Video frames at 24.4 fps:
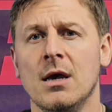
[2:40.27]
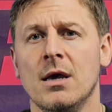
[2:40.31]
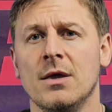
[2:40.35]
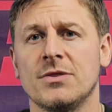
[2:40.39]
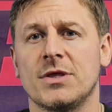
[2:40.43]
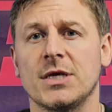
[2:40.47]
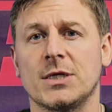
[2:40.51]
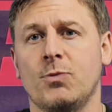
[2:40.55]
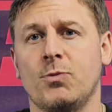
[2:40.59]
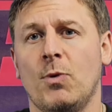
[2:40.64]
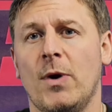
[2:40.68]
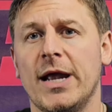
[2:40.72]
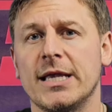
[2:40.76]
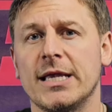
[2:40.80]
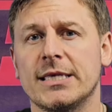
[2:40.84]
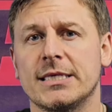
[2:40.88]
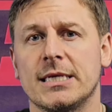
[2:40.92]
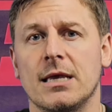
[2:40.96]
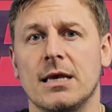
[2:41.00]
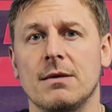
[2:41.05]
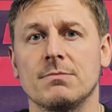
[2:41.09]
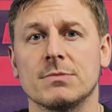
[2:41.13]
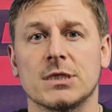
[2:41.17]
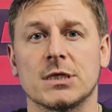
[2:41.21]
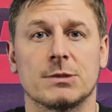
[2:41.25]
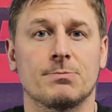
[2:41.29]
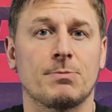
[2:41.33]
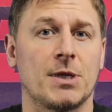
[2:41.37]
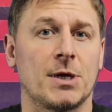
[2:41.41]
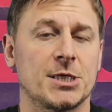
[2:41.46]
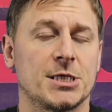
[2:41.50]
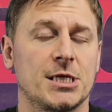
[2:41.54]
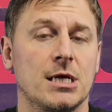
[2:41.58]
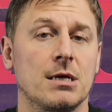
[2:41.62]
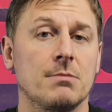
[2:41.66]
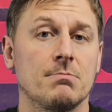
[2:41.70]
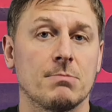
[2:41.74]
This way, teams,
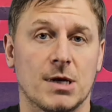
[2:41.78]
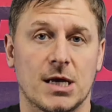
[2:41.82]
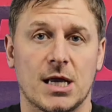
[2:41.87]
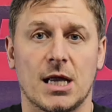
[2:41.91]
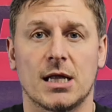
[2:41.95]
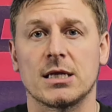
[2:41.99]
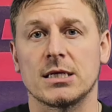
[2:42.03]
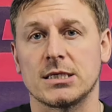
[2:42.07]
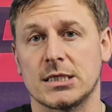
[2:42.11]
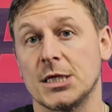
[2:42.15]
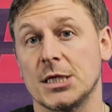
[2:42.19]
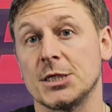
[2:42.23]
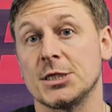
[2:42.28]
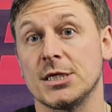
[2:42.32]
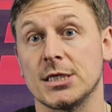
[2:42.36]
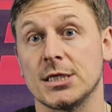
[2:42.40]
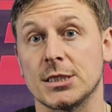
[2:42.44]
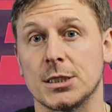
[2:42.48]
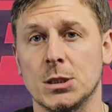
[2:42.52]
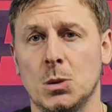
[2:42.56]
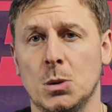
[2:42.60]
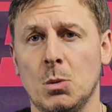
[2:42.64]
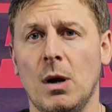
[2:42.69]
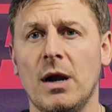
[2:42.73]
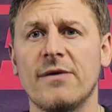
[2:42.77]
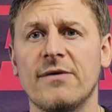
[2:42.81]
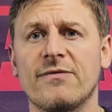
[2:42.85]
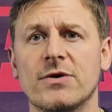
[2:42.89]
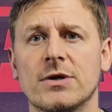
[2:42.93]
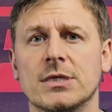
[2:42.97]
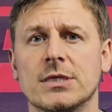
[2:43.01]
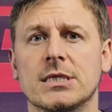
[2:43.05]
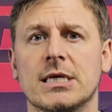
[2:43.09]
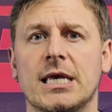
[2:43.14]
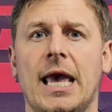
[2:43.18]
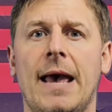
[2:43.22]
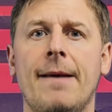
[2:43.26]
especially mechanics, engineers and
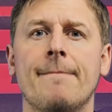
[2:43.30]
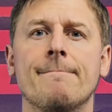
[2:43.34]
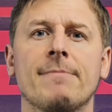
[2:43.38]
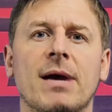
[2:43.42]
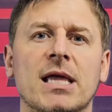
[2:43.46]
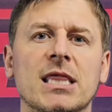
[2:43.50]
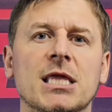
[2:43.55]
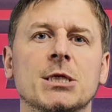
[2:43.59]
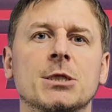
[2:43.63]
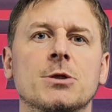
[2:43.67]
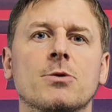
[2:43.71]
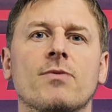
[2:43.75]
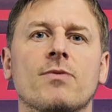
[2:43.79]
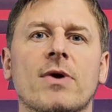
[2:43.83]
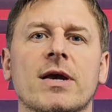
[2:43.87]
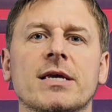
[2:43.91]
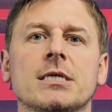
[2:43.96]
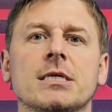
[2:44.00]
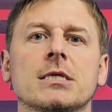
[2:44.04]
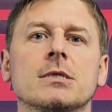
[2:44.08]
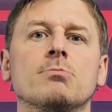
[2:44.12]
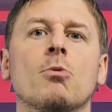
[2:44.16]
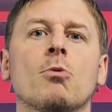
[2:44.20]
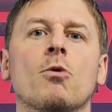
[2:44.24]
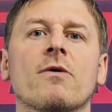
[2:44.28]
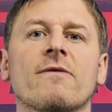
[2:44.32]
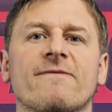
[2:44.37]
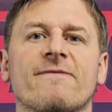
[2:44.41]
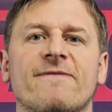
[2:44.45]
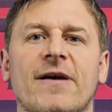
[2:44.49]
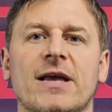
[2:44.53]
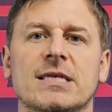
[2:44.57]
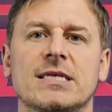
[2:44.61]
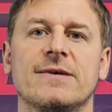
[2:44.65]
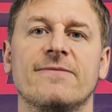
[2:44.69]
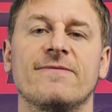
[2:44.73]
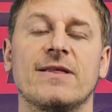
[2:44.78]
drivers, can manage the races more
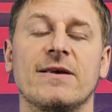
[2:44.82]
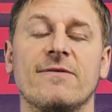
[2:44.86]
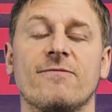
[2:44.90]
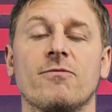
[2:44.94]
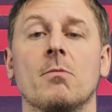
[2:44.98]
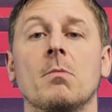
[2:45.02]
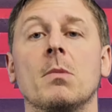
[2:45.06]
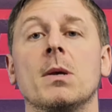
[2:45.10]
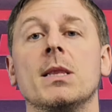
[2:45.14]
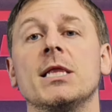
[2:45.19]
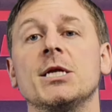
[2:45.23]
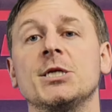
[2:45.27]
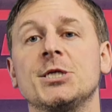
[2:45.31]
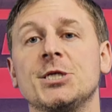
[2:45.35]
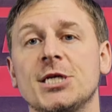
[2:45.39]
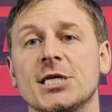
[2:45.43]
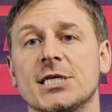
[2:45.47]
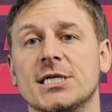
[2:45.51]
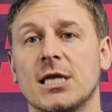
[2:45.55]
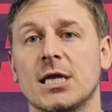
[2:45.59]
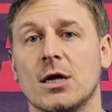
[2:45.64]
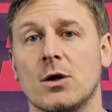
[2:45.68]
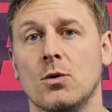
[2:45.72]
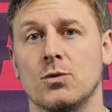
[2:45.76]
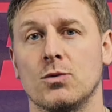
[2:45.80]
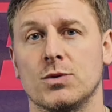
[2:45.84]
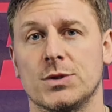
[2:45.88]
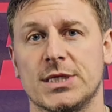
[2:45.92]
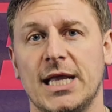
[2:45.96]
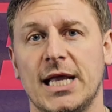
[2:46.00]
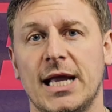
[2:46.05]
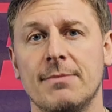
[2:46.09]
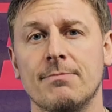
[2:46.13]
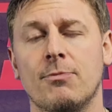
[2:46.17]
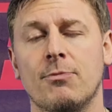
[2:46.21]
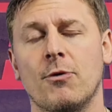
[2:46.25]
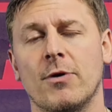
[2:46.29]
effectively from a logistical
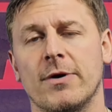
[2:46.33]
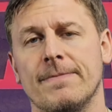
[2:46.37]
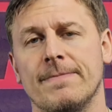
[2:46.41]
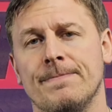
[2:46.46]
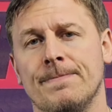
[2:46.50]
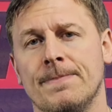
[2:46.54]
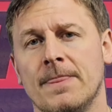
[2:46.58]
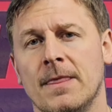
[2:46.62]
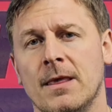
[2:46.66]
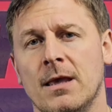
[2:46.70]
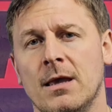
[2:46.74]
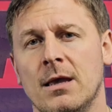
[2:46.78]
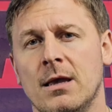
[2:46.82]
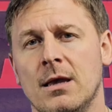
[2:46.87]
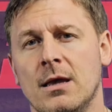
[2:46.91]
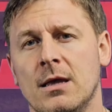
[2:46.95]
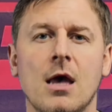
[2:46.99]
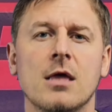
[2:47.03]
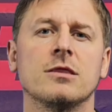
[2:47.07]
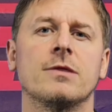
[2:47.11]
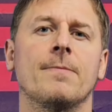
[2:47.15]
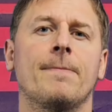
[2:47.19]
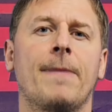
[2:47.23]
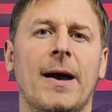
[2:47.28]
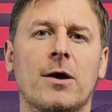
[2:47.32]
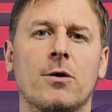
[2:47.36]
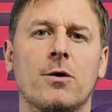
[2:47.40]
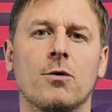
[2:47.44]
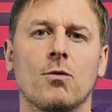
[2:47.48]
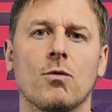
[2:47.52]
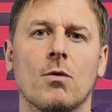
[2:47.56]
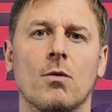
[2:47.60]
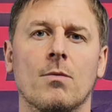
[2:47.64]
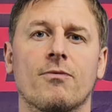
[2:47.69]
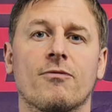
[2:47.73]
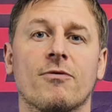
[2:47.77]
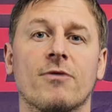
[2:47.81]
standpoint. The Baku
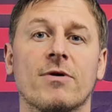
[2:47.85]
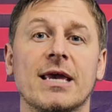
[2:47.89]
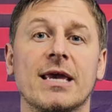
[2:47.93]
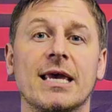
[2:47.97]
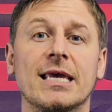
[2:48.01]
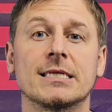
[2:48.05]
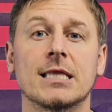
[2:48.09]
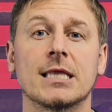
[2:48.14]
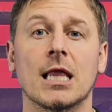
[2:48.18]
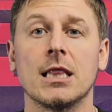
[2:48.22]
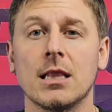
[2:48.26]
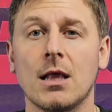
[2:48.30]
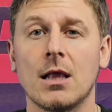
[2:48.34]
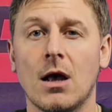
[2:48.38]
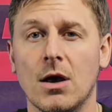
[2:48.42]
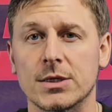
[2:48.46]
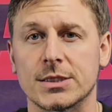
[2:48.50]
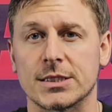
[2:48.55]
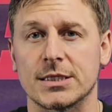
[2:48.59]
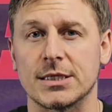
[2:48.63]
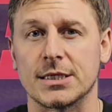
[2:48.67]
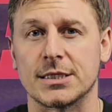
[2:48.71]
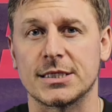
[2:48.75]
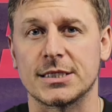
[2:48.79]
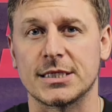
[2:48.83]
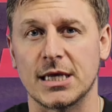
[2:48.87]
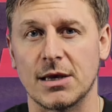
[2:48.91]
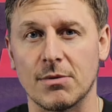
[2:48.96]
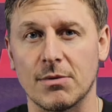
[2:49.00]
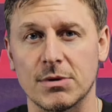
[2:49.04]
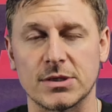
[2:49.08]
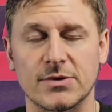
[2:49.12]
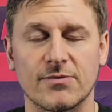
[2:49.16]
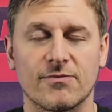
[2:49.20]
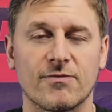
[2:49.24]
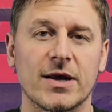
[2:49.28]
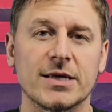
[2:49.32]
Grand Prix is the last in a
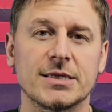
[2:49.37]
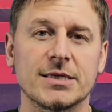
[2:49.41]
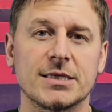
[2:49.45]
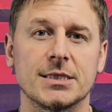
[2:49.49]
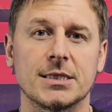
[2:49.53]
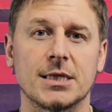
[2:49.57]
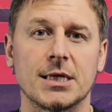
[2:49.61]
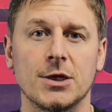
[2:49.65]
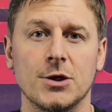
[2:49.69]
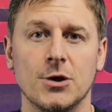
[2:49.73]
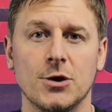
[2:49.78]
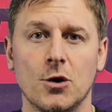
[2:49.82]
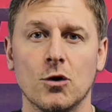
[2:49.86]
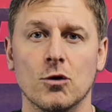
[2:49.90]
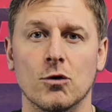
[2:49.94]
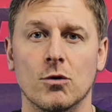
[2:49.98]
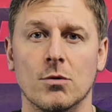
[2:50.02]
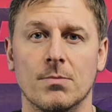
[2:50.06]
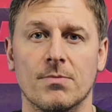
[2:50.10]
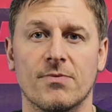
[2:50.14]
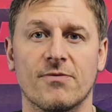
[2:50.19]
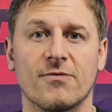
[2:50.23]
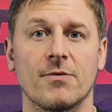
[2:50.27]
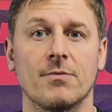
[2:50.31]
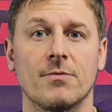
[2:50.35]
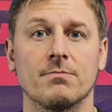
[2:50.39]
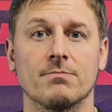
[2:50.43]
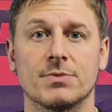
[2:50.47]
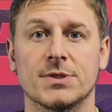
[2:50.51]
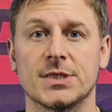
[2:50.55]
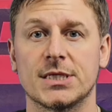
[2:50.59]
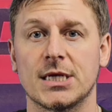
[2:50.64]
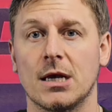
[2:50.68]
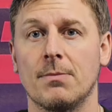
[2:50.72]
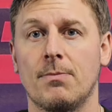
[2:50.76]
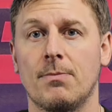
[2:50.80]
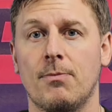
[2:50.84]
series of races in Europe. From
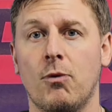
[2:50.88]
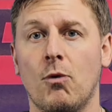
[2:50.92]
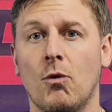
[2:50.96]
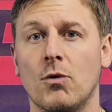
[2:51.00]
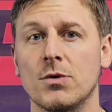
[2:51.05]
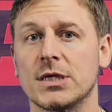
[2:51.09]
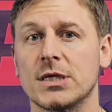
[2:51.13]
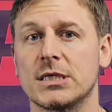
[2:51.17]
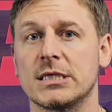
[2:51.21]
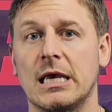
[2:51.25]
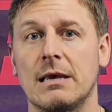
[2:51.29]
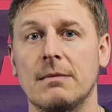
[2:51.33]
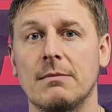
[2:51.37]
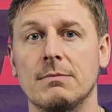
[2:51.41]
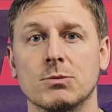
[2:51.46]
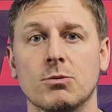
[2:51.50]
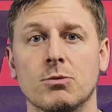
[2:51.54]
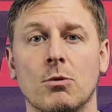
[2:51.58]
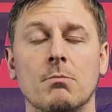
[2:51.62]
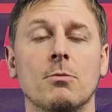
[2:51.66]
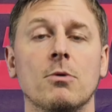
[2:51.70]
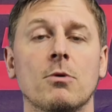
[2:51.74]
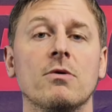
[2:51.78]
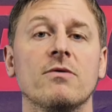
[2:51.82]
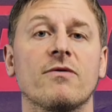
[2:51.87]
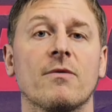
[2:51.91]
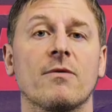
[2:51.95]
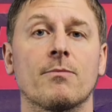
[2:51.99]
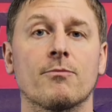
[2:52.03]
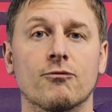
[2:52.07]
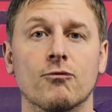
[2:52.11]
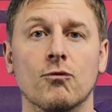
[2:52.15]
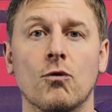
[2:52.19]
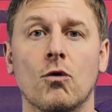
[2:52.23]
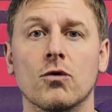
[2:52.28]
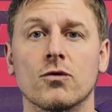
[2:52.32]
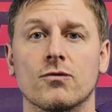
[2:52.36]
Singapore, the teams will move
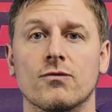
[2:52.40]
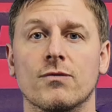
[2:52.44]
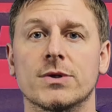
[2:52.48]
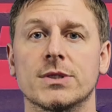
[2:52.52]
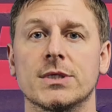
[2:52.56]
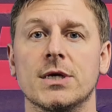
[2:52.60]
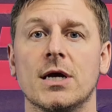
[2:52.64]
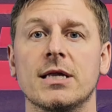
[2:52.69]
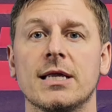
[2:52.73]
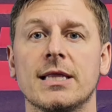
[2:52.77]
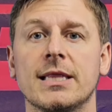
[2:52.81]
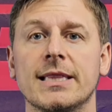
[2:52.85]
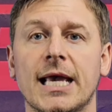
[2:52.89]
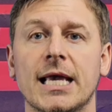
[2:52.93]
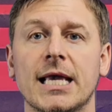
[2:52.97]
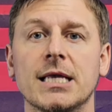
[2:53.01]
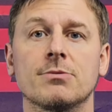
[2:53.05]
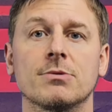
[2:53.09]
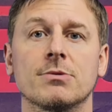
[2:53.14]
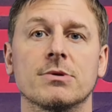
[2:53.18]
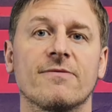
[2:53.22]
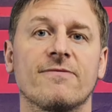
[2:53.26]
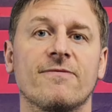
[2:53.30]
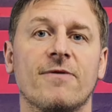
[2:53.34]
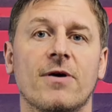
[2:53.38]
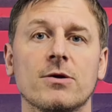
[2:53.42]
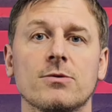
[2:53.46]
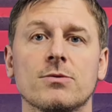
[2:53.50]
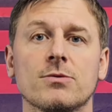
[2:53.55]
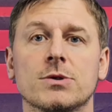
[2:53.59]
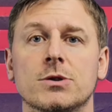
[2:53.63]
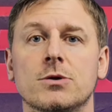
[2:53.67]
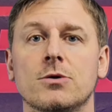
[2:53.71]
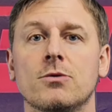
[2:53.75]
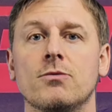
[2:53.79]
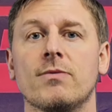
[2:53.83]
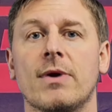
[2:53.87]
abroad, returning later in the final
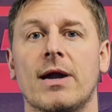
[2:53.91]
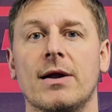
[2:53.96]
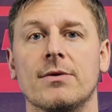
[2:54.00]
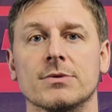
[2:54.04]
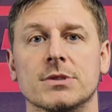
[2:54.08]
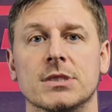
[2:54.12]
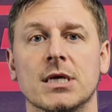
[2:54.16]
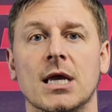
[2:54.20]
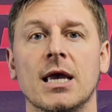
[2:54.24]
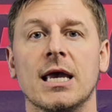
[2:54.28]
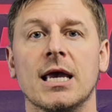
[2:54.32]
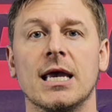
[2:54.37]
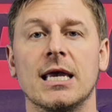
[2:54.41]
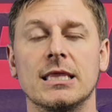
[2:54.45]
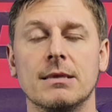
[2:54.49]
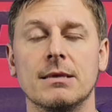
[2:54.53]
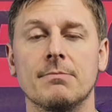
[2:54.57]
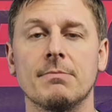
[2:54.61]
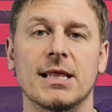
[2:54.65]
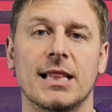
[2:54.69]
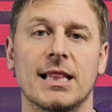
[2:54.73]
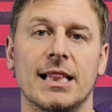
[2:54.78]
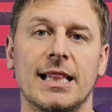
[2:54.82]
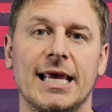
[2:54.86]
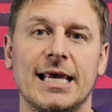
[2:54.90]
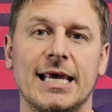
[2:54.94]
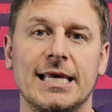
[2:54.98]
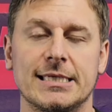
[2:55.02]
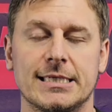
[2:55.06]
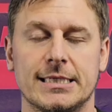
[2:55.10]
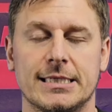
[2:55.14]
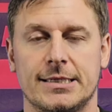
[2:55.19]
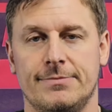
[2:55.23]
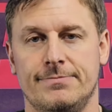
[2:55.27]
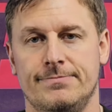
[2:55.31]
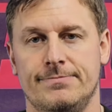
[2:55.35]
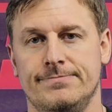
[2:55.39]
2 rounds in the Middle
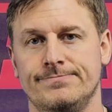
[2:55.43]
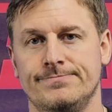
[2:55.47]
East.